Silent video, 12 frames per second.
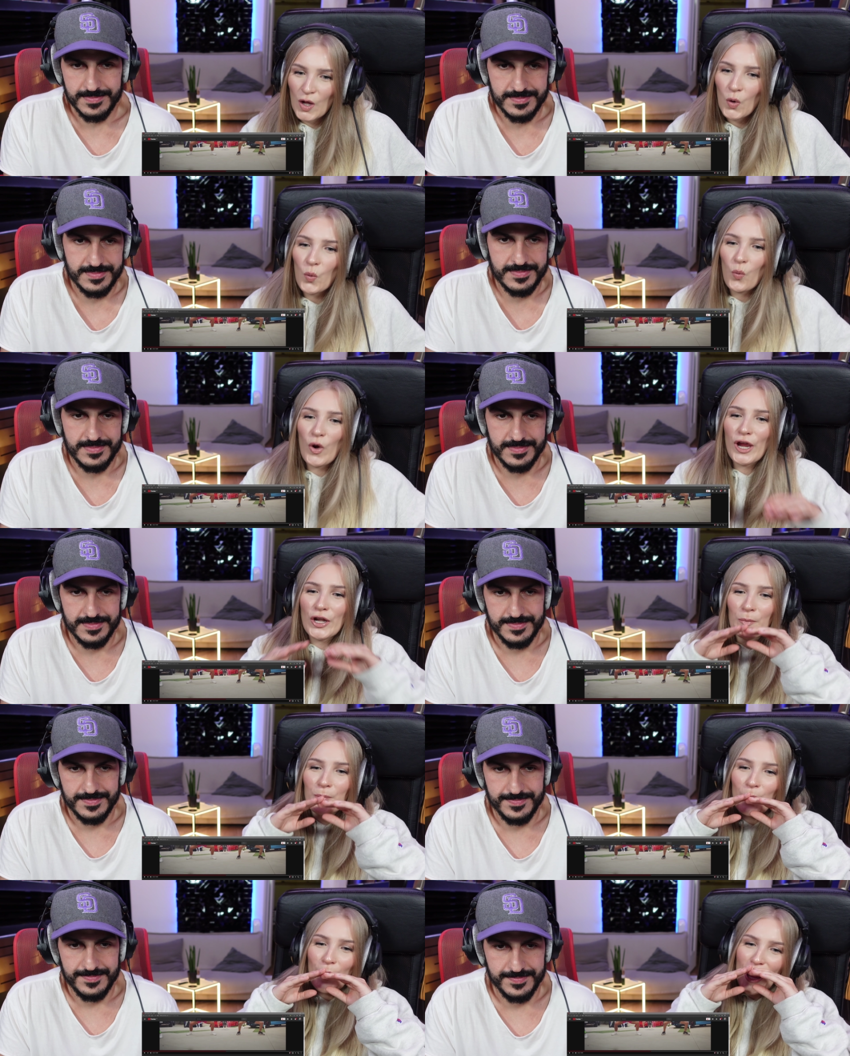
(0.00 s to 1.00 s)
Speaker 1: We the
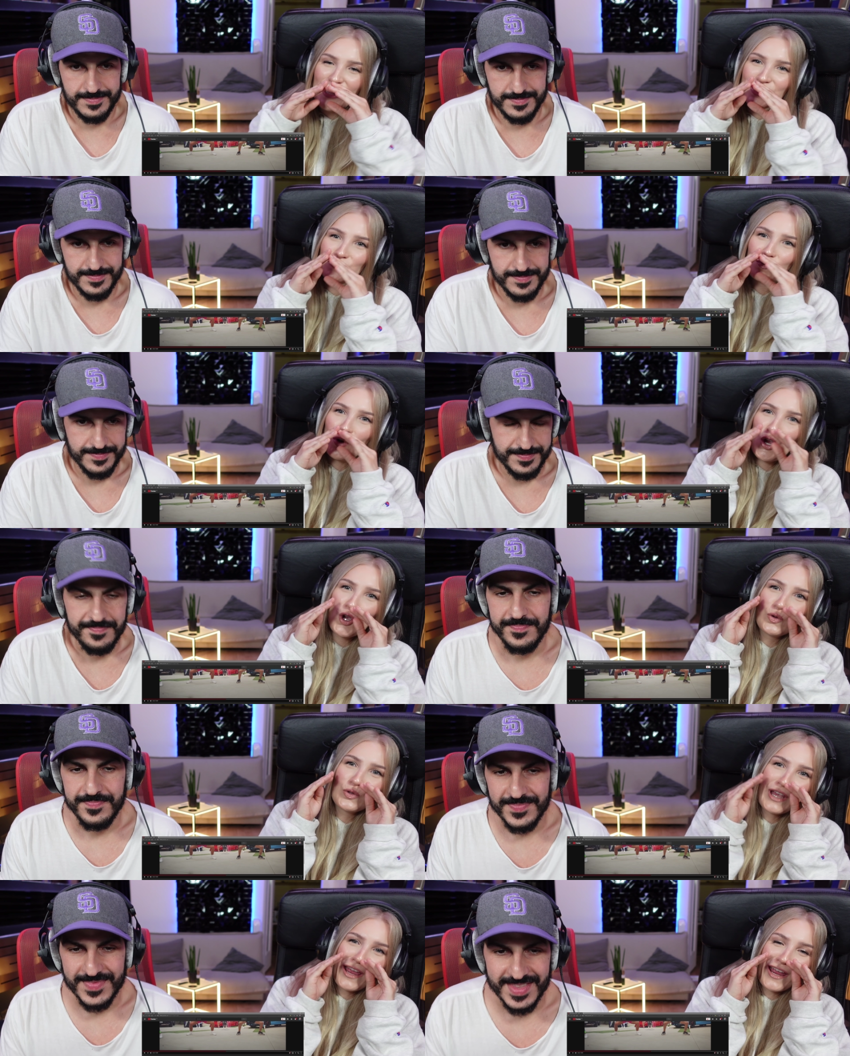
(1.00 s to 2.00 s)
best
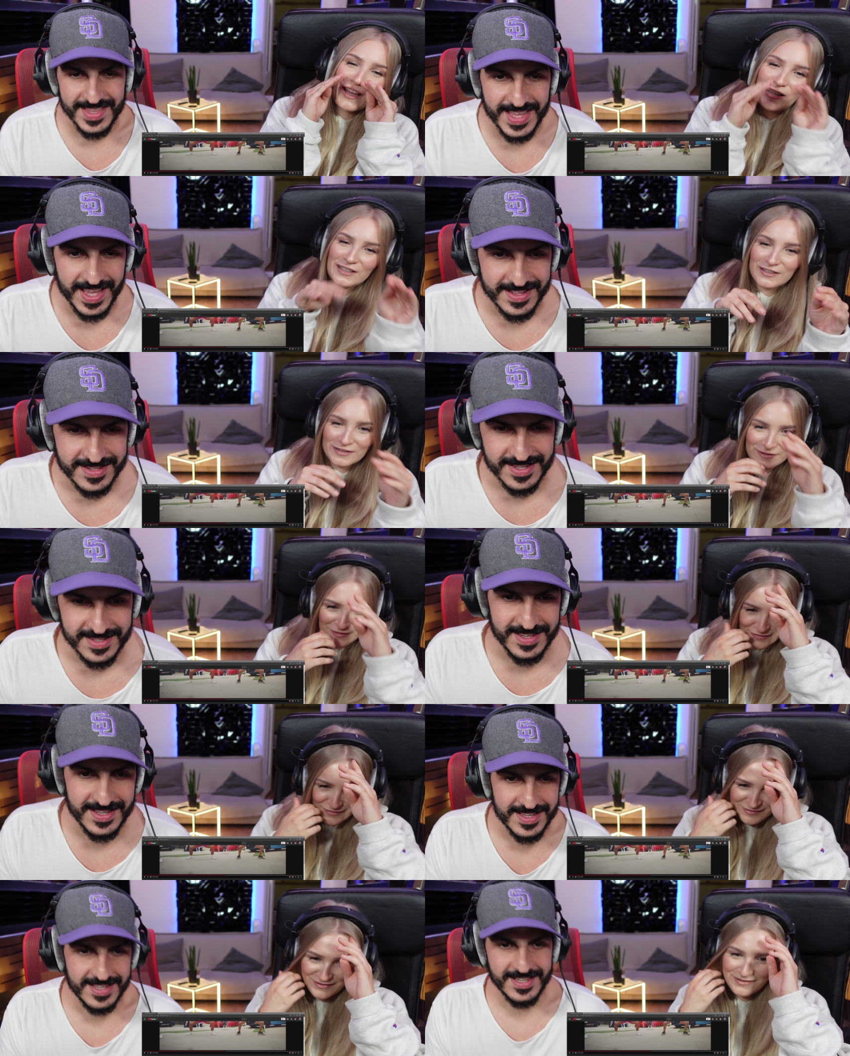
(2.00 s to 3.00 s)
music. Yeah, it's just
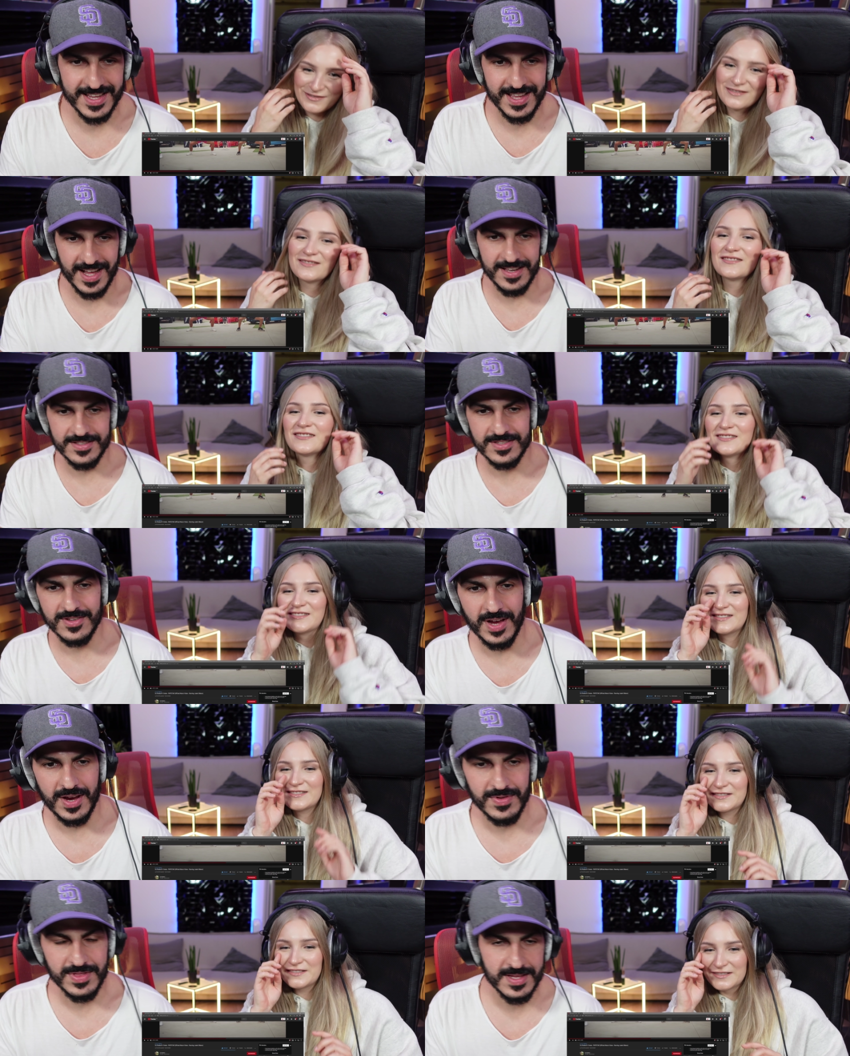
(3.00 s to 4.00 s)
DJ Khaled, so
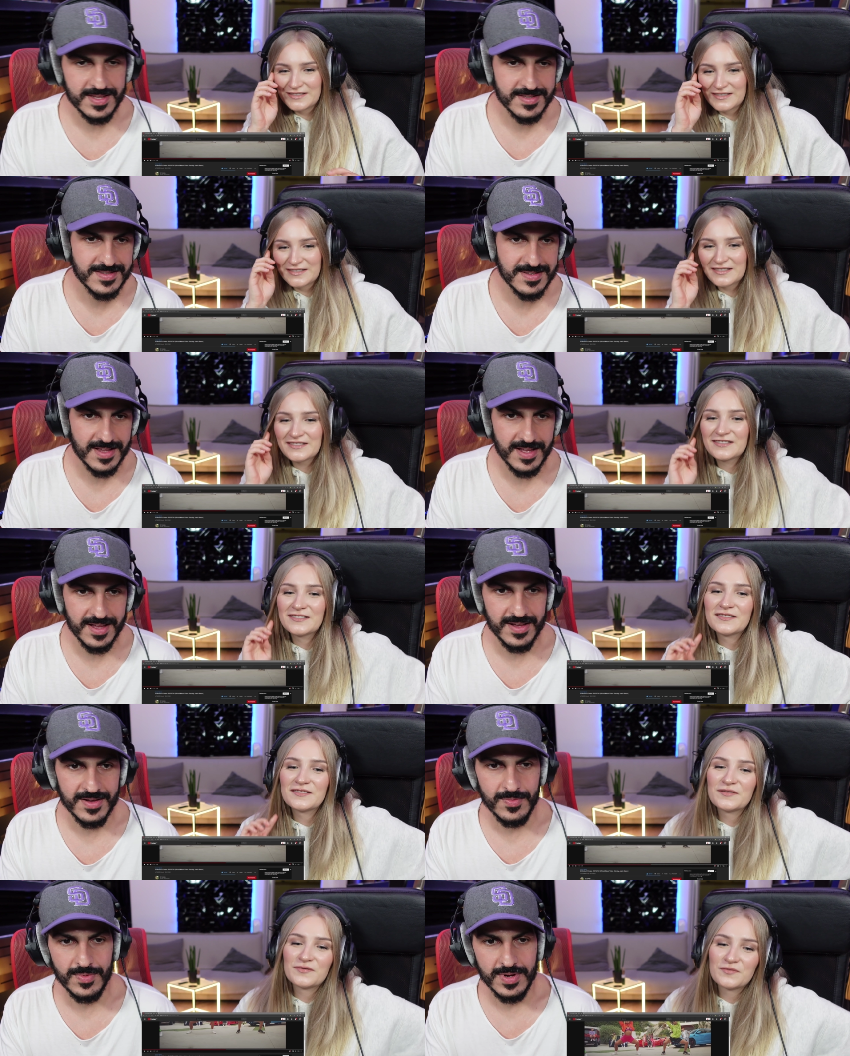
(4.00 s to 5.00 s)
everything's
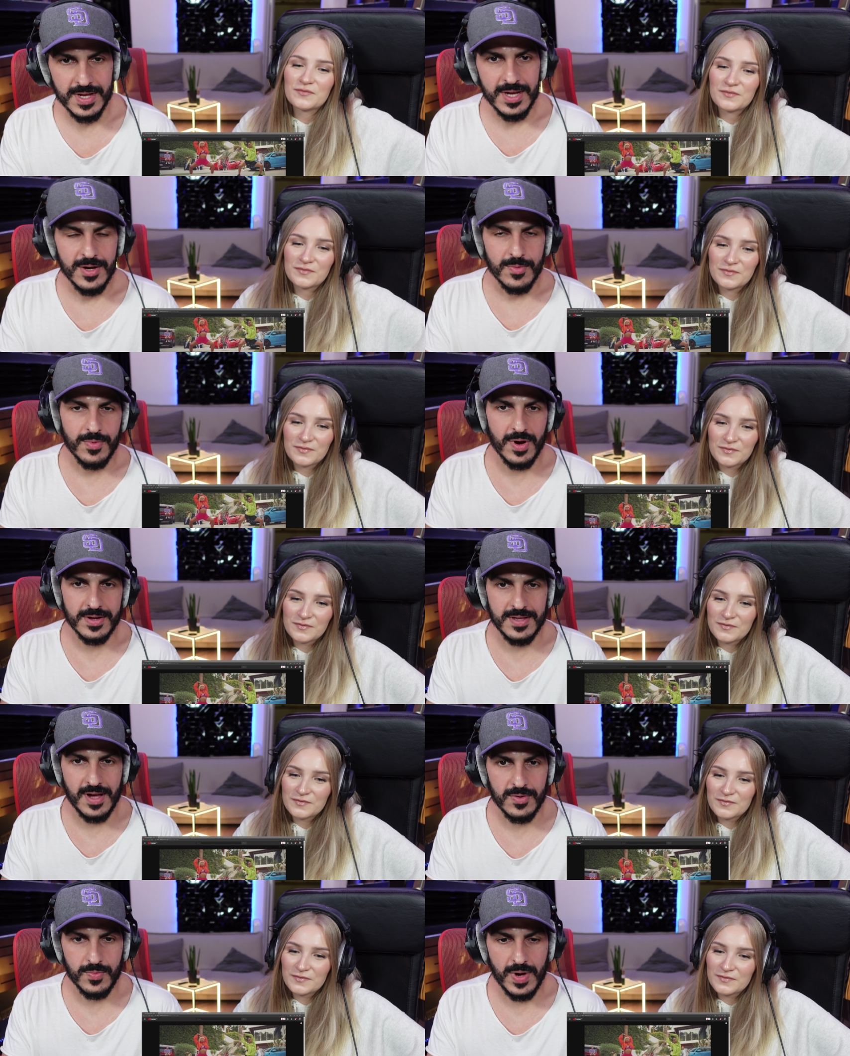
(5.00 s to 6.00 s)
worked
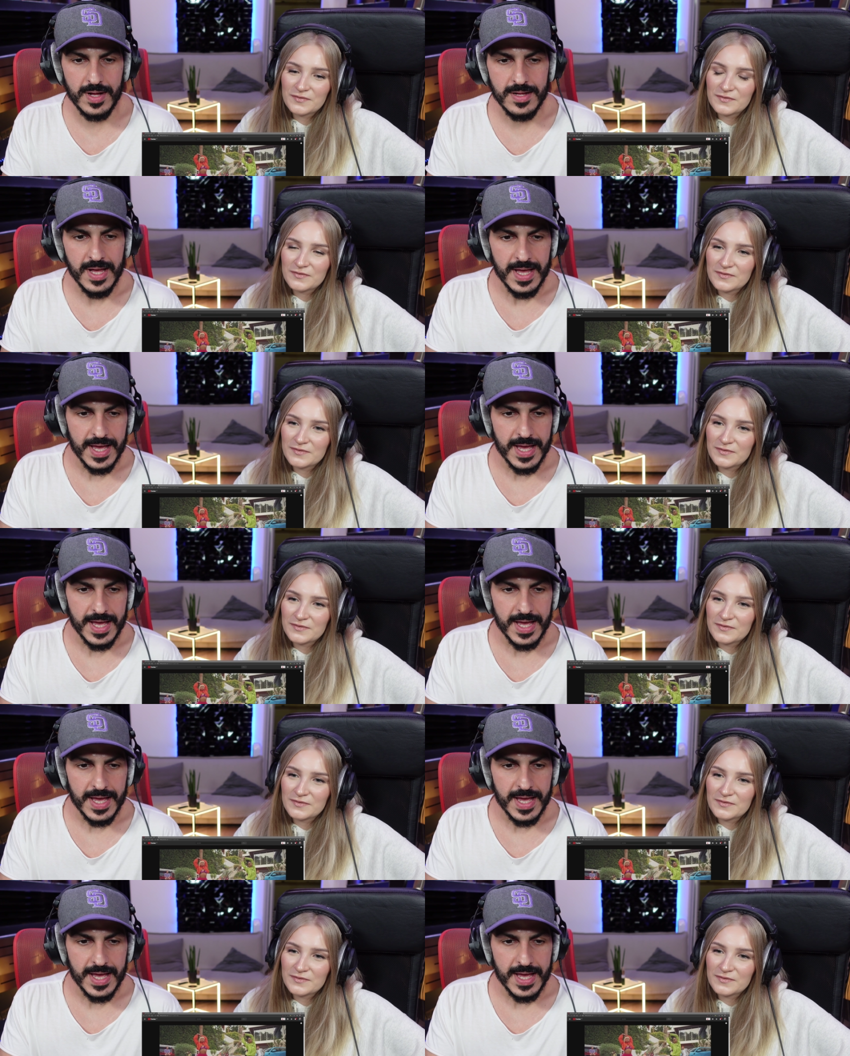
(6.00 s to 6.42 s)
out well.